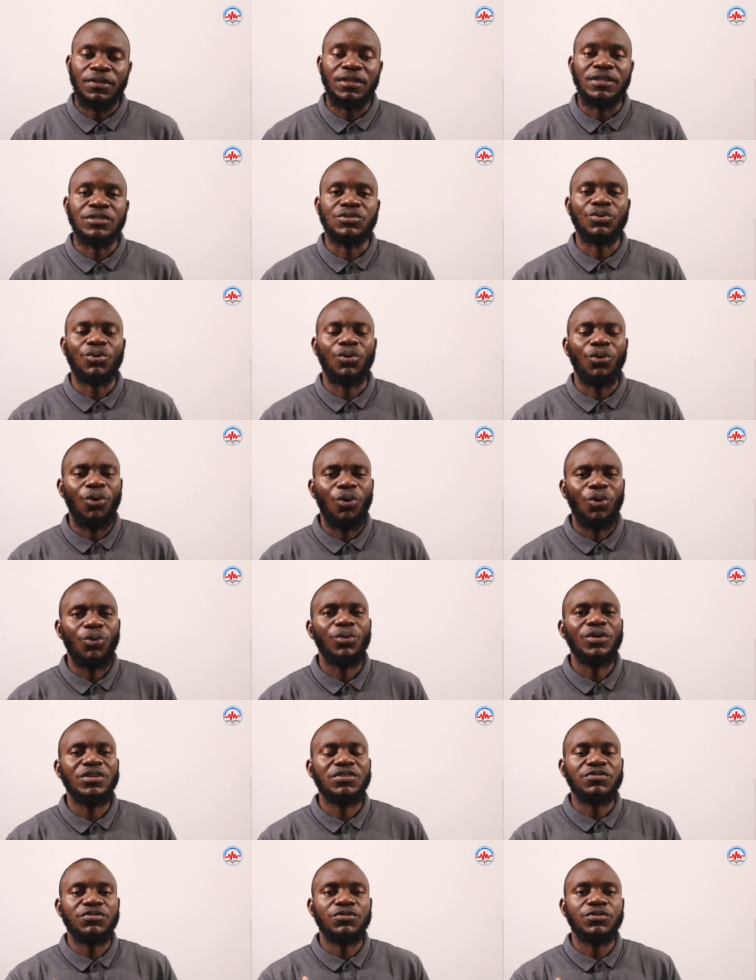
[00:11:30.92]
There's
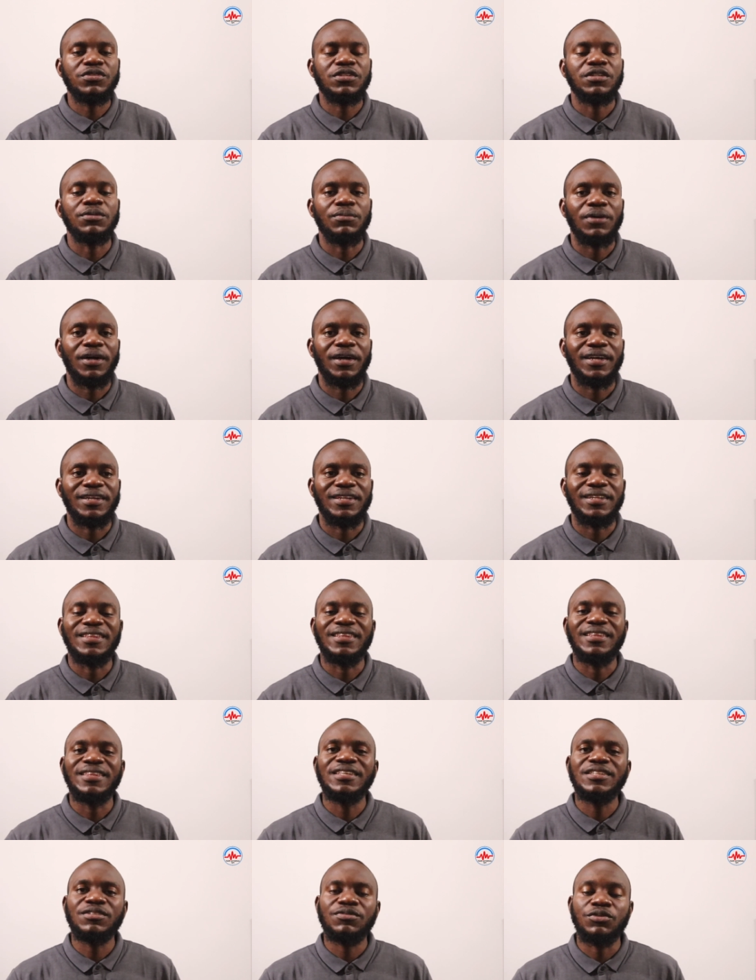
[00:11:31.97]
always fruits in market.
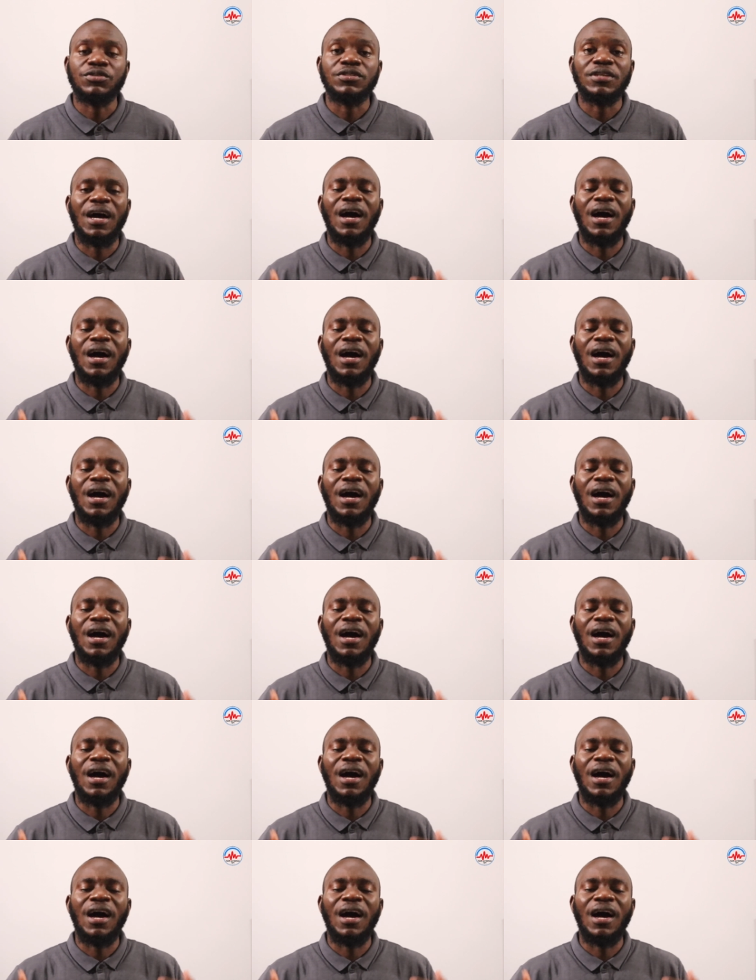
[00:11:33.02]
And these fruits,